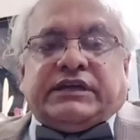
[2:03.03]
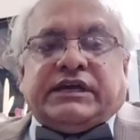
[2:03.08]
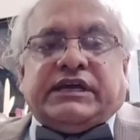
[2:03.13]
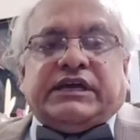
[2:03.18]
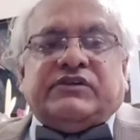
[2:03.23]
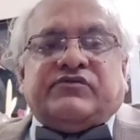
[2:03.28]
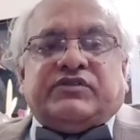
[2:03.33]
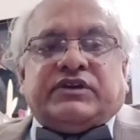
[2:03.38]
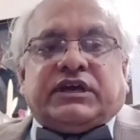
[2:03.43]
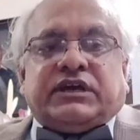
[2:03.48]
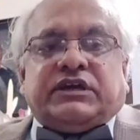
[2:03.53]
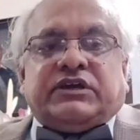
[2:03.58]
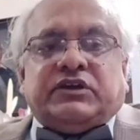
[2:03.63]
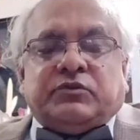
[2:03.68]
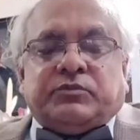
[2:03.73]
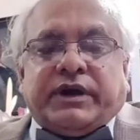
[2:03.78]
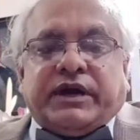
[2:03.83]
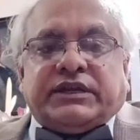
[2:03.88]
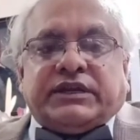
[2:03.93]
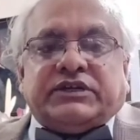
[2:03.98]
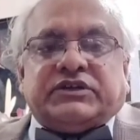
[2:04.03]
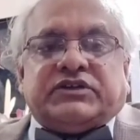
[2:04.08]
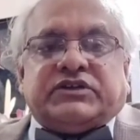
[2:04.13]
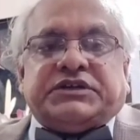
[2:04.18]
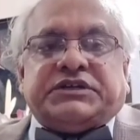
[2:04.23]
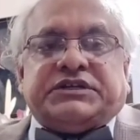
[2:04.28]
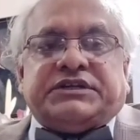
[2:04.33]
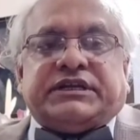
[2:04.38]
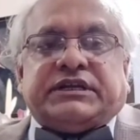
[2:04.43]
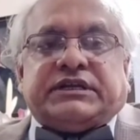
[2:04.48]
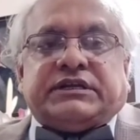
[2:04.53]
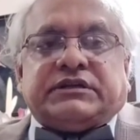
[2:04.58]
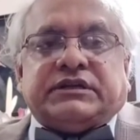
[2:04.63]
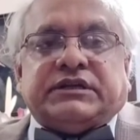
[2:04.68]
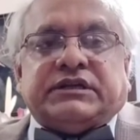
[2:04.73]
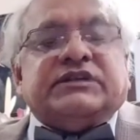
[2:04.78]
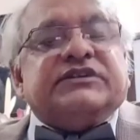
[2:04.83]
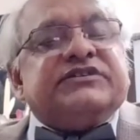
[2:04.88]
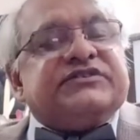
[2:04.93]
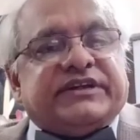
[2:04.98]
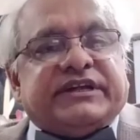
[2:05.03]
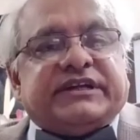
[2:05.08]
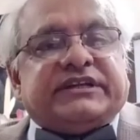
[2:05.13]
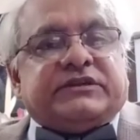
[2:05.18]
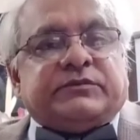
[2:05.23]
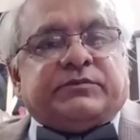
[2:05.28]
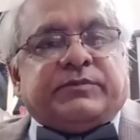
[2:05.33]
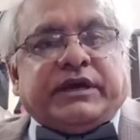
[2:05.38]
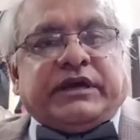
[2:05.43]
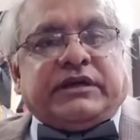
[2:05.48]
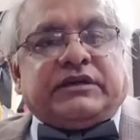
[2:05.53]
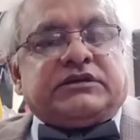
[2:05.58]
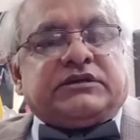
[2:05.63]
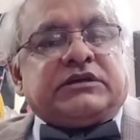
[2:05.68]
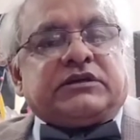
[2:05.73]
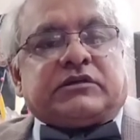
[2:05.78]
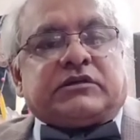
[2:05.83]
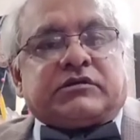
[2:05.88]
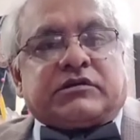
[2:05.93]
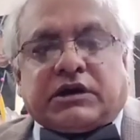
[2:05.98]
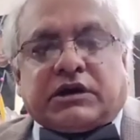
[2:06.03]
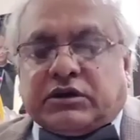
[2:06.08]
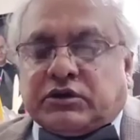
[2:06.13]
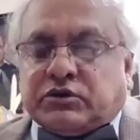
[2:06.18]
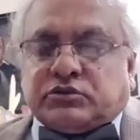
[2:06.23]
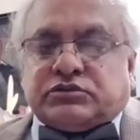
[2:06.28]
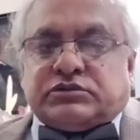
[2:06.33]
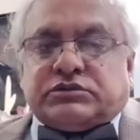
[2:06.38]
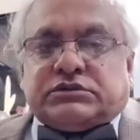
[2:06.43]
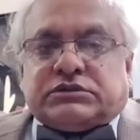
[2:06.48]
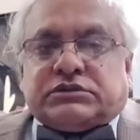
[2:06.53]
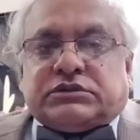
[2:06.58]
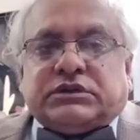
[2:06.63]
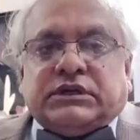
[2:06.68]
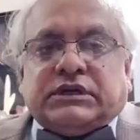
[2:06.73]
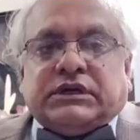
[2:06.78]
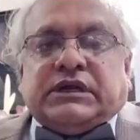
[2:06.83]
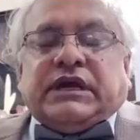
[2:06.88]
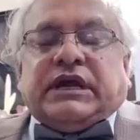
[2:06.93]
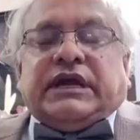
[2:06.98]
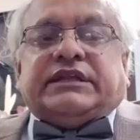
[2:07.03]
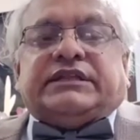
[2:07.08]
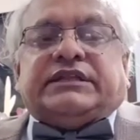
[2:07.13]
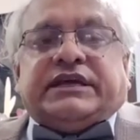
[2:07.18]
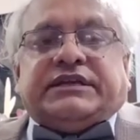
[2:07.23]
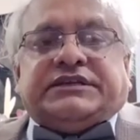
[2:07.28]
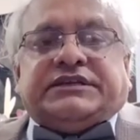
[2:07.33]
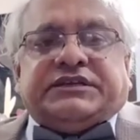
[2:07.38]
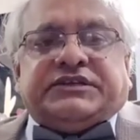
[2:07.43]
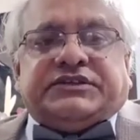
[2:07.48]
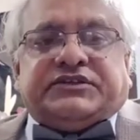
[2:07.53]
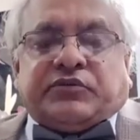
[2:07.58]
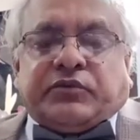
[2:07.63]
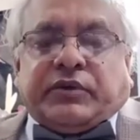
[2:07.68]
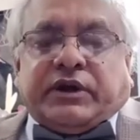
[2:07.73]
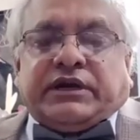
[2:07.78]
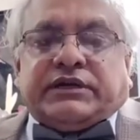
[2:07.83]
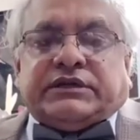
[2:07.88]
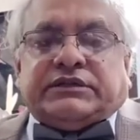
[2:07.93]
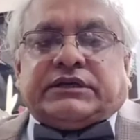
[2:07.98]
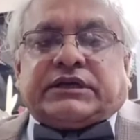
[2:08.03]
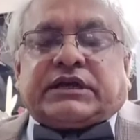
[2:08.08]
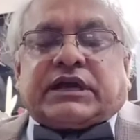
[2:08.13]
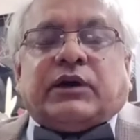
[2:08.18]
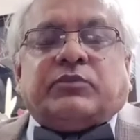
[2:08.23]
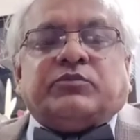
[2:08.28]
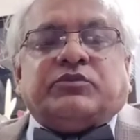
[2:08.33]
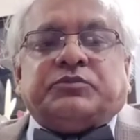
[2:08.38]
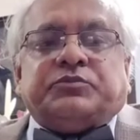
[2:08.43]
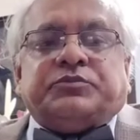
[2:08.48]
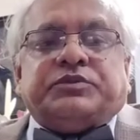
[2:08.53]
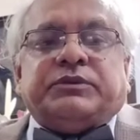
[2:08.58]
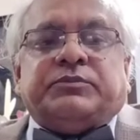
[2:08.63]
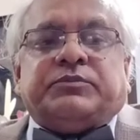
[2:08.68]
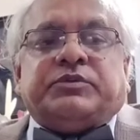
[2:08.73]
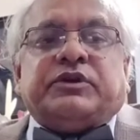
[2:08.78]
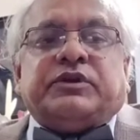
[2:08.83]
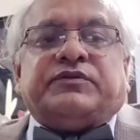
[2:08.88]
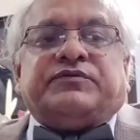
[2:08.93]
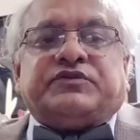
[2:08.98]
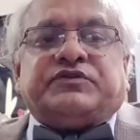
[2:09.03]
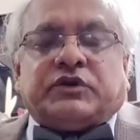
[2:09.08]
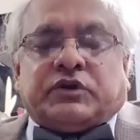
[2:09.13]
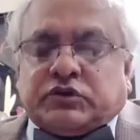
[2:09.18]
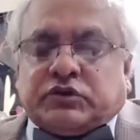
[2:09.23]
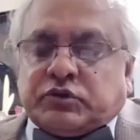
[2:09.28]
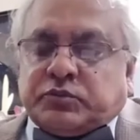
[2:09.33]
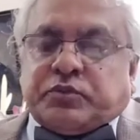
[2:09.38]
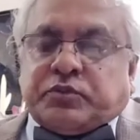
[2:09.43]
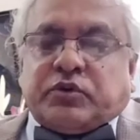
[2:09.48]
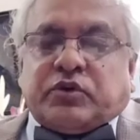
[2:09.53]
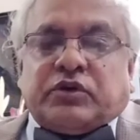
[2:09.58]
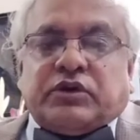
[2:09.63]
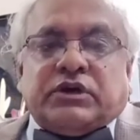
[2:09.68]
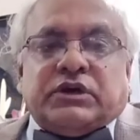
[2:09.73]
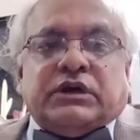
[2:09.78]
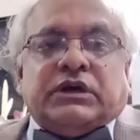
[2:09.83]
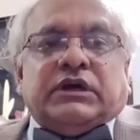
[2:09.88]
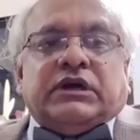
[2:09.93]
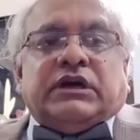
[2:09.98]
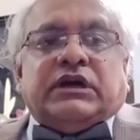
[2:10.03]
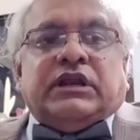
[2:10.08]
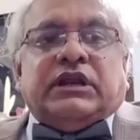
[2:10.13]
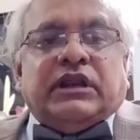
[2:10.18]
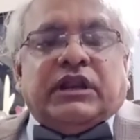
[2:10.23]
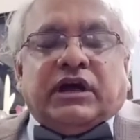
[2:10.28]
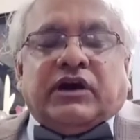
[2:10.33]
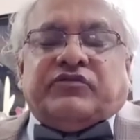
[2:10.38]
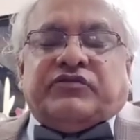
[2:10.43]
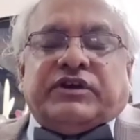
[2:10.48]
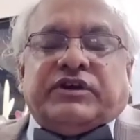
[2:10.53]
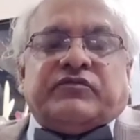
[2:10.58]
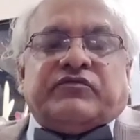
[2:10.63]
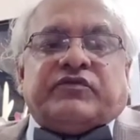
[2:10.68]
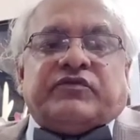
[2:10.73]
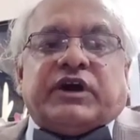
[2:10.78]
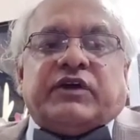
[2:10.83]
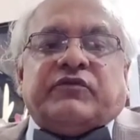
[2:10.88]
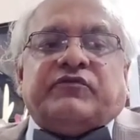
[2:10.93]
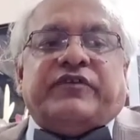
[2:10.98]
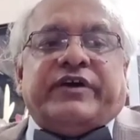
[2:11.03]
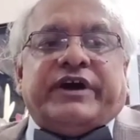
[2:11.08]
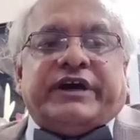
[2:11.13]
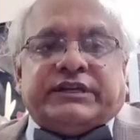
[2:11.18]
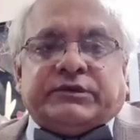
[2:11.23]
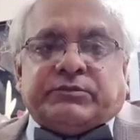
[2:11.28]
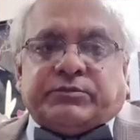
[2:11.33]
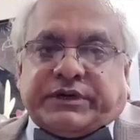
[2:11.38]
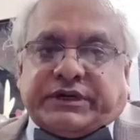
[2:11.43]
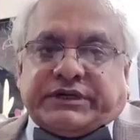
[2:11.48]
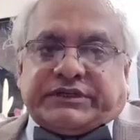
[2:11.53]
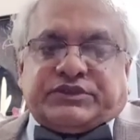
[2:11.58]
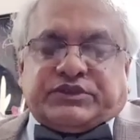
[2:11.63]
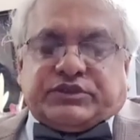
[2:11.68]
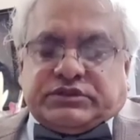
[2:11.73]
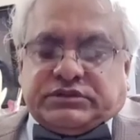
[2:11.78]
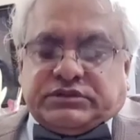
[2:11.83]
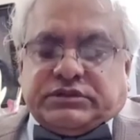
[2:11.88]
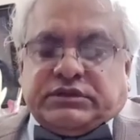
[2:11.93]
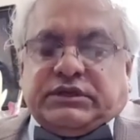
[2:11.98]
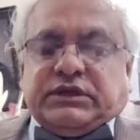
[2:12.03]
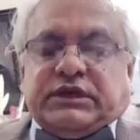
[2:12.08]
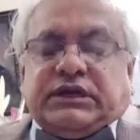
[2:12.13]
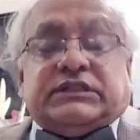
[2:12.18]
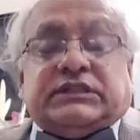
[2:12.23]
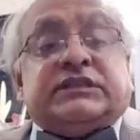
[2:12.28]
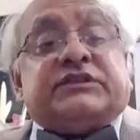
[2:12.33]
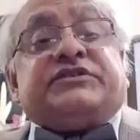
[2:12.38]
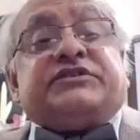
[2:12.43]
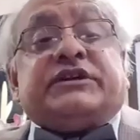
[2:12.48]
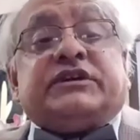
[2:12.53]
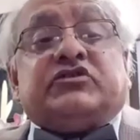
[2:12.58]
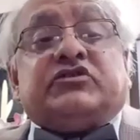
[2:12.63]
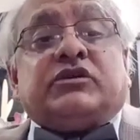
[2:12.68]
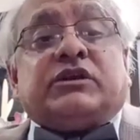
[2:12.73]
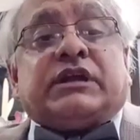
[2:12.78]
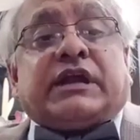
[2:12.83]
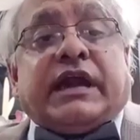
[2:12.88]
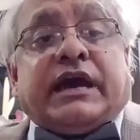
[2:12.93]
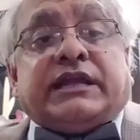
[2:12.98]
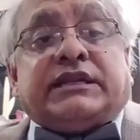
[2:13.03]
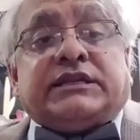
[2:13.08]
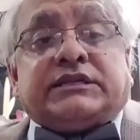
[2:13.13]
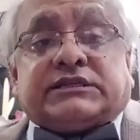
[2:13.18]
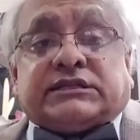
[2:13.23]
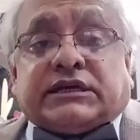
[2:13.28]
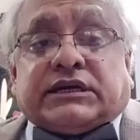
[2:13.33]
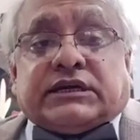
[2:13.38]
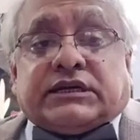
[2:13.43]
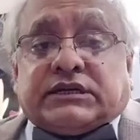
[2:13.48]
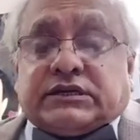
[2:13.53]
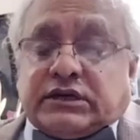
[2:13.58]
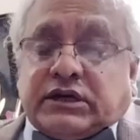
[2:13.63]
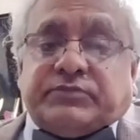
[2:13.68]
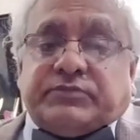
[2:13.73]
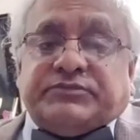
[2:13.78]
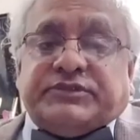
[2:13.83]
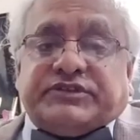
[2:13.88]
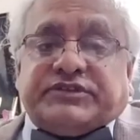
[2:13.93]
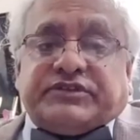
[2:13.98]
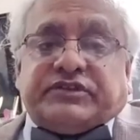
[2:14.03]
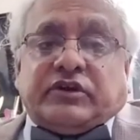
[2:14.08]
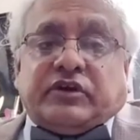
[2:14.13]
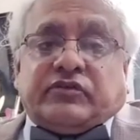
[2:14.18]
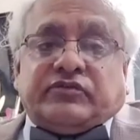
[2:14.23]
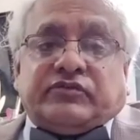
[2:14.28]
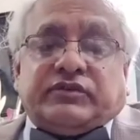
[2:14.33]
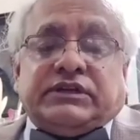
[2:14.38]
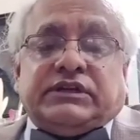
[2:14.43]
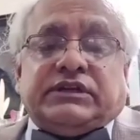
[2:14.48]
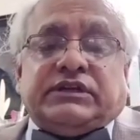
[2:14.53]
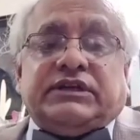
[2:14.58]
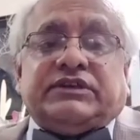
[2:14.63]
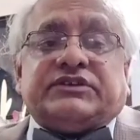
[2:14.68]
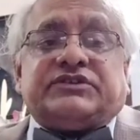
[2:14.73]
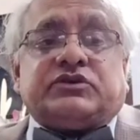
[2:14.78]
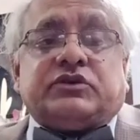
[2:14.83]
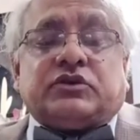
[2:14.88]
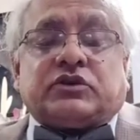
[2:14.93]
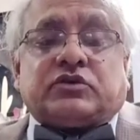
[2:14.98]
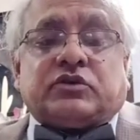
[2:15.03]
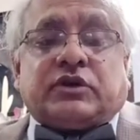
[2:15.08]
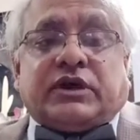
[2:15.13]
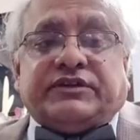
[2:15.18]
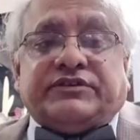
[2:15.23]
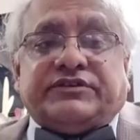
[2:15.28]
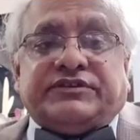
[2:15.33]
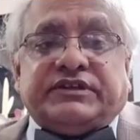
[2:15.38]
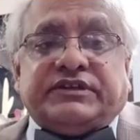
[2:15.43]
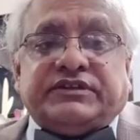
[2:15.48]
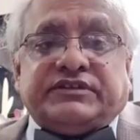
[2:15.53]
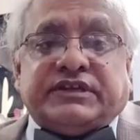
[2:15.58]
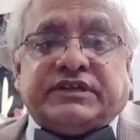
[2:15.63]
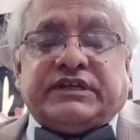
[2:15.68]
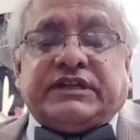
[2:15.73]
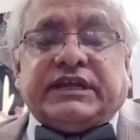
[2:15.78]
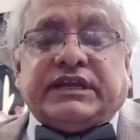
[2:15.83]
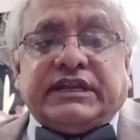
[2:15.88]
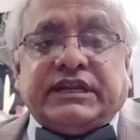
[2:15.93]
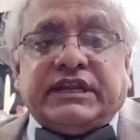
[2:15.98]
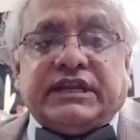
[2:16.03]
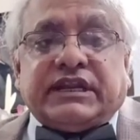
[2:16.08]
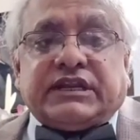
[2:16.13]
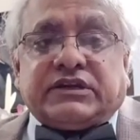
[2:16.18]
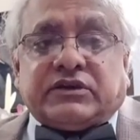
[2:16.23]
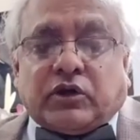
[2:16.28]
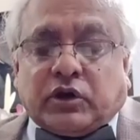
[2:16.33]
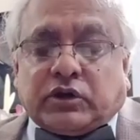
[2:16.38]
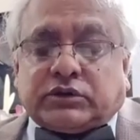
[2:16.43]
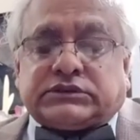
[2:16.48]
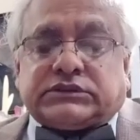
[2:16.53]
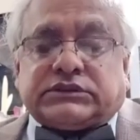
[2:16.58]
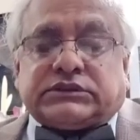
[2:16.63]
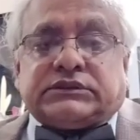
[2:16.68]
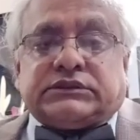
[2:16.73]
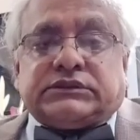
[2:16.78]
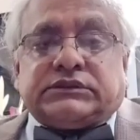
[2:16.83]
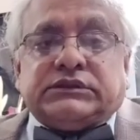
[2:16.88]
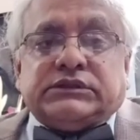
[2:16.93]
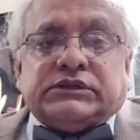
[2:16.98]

having a humanitarian sentiment and ground. And that is why the common people of Chandrapur love him very much. The central character of this novel is Dr. Aziz, an Indian doctor